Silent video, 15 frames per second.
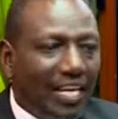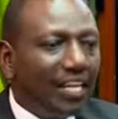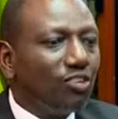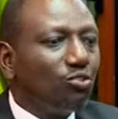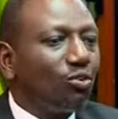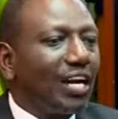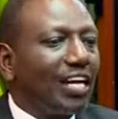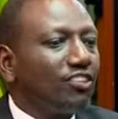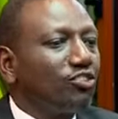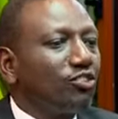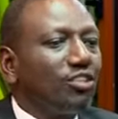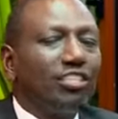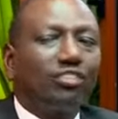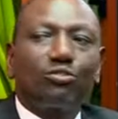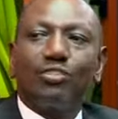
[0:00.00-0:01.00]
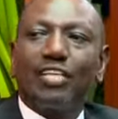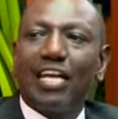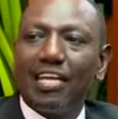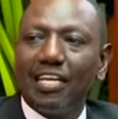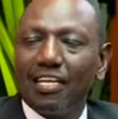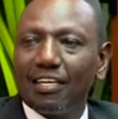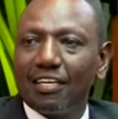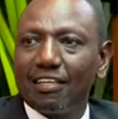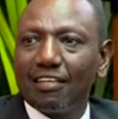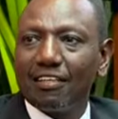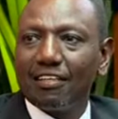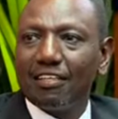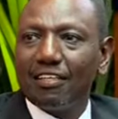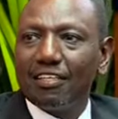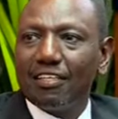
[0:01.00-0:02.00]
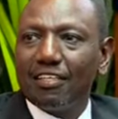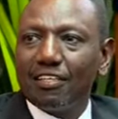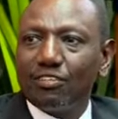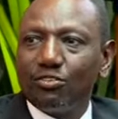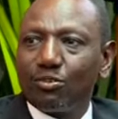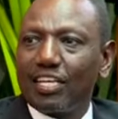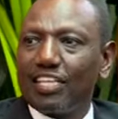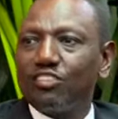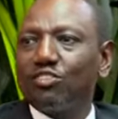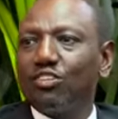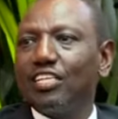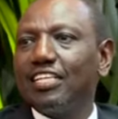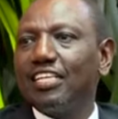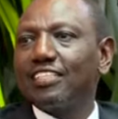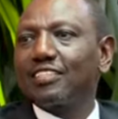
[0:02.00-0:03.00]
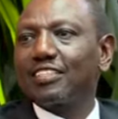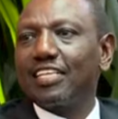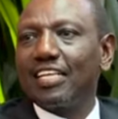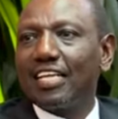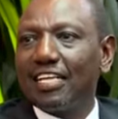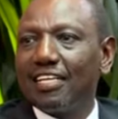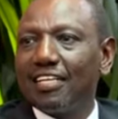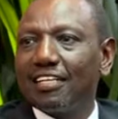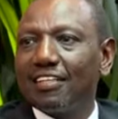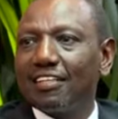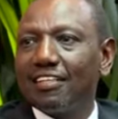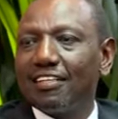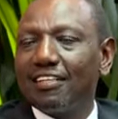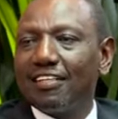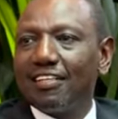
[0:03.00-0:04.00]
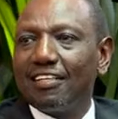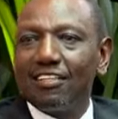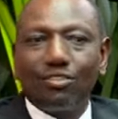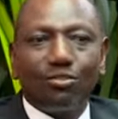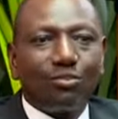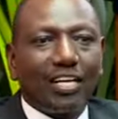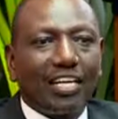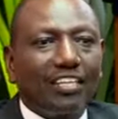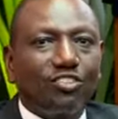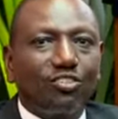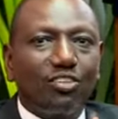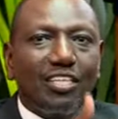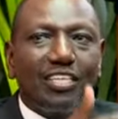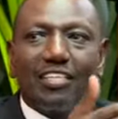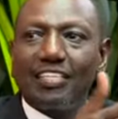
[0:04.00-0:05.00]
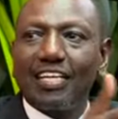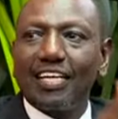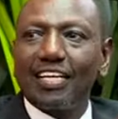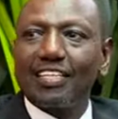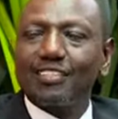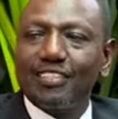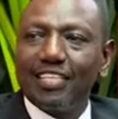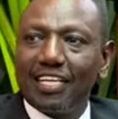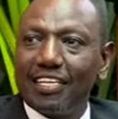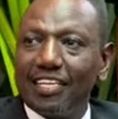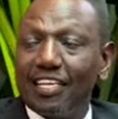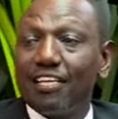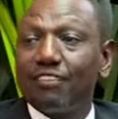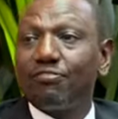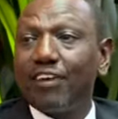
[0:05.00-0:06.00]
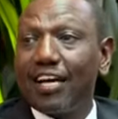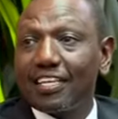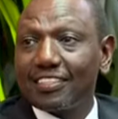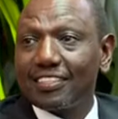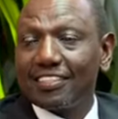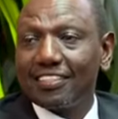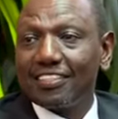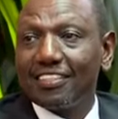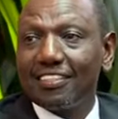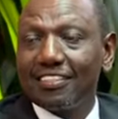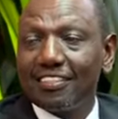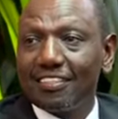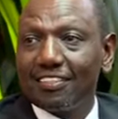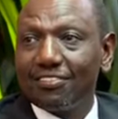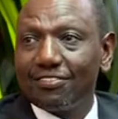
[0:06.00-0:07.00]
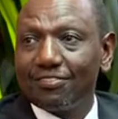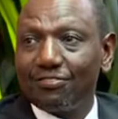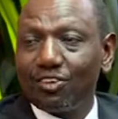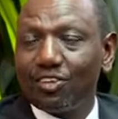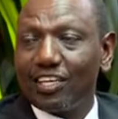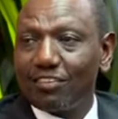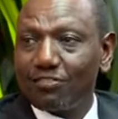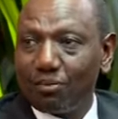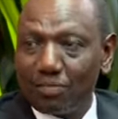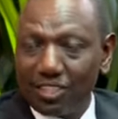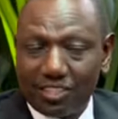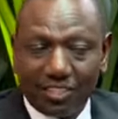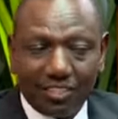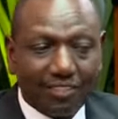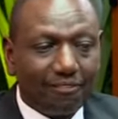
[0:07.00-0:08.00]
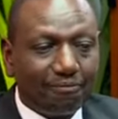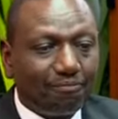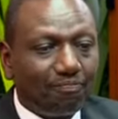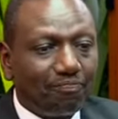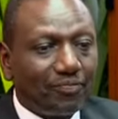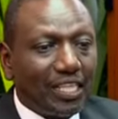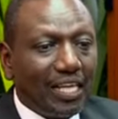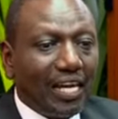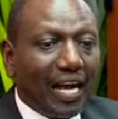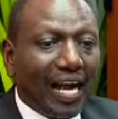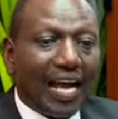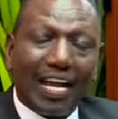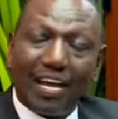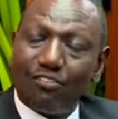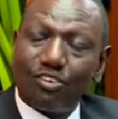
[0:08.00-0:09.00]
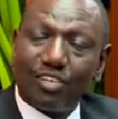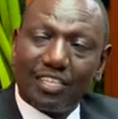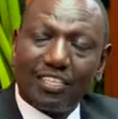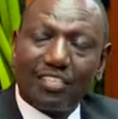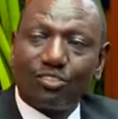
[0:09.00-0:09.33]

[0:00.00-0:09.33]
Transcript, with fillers: You can join today, you can join yesterday, you can join the next day. In fact, for your information, I have already